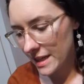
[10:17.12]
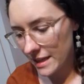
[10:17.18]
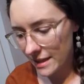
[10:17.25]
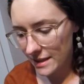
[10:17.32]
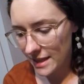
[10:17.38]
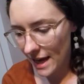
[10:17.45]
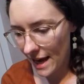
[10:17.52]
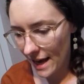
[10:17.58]

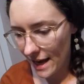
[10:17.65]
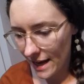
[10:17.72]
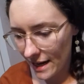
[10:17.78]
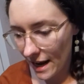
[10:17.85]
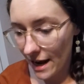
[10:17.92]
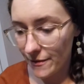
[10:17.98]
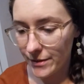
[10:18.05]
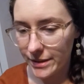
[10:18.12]
that
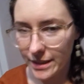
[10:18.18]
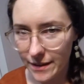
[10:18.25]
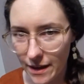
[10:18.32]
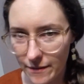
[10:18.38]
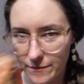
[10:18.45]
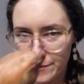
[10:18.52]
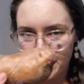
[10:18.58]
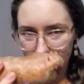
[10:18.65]
I really
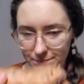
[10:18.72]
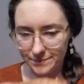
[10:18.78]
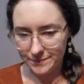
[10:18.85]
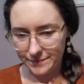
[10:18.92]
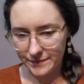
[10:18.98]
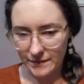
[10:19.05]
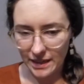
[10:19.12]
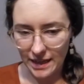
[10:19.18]
love
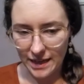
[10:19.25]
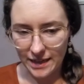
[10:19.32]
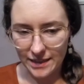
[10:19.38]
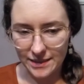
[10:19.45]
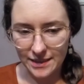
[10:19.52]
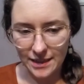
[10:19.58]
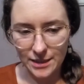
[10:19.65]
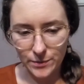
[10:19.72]

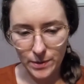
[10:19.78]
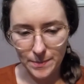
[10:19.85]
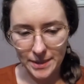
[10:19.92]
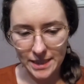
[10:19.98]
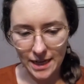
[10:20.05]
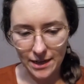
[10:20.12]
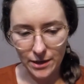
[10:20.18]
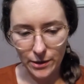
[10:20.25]
is a sweet
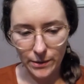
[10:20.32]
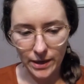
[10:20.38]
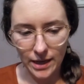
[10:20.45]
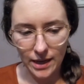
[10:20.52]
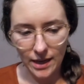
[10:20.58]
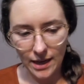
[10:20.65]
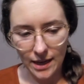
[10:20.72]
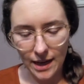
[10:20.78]
potato,
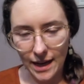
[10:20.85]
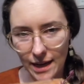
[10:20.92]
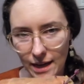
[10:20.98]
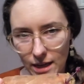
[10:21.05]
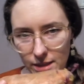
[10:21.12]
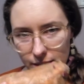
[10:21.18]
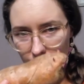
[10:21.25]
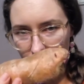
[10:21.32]

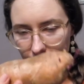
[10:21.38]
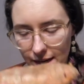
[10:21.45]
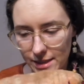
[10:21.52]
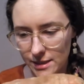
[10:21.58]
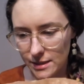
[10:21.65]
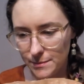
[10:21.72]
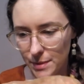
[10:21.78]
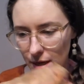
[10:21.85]
and I
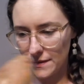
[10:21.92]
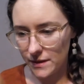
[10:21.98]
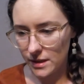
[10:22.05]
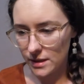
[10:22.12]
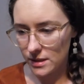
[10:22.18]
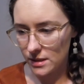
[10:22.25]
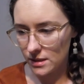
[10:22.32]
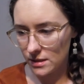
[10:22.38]
actually bought
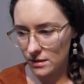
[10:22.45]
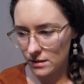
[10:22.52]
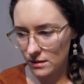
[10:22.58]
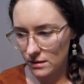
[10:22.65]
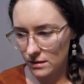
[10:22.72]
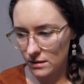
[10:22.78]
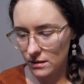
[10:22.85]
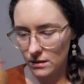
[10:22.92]
this
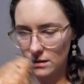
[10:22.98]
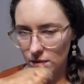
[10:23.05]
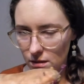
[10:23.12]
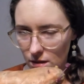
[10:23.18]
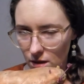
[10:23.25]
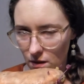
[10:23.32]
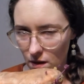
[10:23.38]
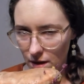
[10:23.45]

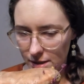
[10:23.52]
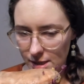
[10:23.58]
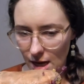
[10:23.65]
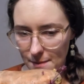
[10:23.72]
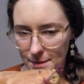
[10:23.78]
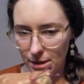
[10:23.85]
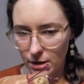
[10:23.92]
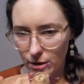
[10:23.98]
a long
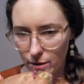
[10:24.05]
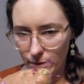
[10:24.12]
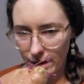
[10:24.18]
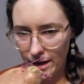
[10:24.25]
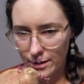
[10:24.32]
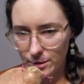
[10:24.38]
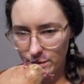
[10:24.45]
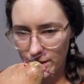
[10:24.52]
time ago,
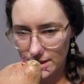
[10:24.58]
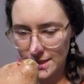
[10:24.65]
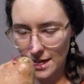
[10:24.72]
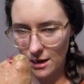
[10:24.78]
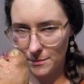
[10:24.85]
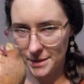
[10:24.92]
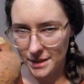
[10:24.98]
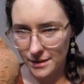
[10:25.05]
and you can
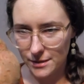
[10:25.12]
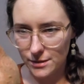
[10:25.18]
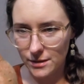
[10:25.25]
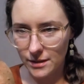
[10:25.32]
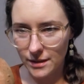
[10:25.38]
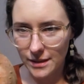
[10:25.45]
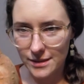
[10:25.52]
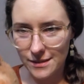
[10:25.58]
tell because
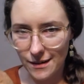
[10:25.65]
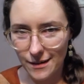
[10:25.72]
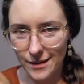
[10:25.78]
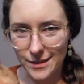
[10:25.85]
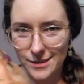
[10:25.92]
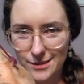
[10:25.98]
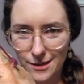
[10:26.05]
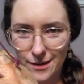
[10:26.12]
look, it's
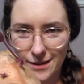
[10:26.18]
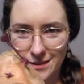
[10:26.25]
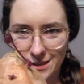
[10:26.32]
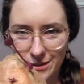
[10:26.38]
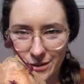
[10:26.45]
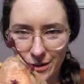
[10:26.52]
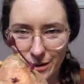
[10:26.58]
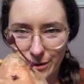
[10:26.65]
already starting to
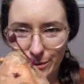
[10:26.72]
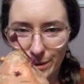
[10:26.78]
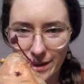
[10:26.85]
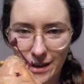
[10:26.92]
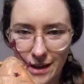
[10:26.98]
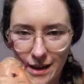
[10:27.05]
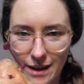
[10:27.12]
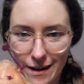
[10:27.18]
grow,
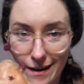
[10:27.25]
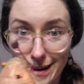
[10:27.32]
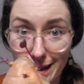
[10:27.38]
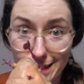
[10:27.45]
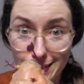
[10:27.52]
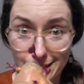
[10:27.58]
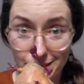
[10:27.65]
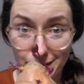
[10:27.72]
and I
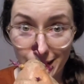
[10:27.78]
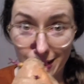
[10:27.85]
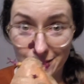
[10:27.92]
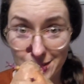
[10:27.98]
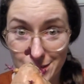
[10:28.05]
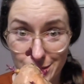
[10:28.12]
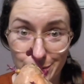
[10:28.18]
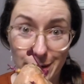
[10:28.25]
didn't even have
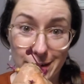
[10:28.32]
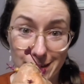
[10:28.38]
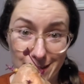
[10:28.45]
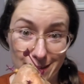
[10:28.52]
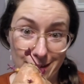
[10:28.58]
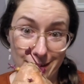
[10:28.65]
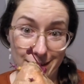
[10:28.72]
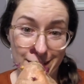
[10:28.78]
to do
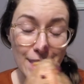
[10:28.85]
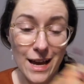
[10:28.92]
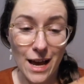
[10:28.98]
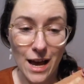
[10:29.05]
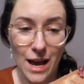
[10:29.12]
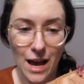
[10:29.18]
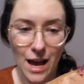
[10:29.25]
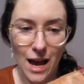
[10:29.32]
anything.
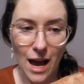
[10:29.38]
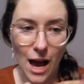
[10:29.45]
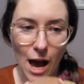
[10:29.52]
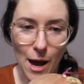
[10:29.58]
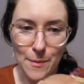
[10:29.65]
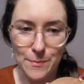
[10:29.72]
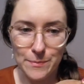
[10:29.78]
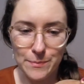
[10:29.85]

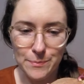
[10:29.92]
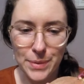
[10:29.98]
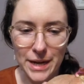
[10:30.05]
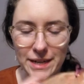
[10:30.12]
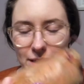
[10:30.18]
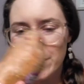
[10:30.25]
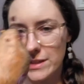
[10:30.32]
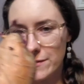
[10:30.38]
But
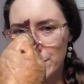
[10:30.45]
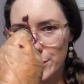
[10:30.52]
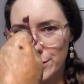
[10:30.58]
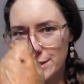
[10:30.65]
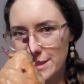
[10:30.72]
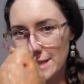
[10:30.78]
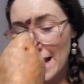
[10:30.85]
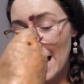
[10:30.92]
even if
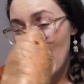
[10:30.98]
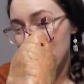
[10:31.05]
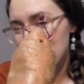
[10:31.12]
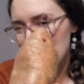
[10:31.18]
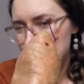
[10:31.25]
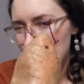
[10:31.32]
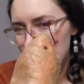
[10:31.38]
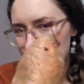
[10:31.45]
yours haven't
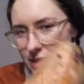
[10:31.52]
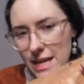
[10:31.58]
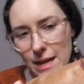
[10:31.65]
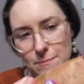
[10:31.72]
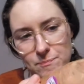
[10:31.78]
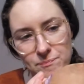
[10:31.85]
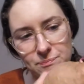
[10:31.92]
sprouted yet,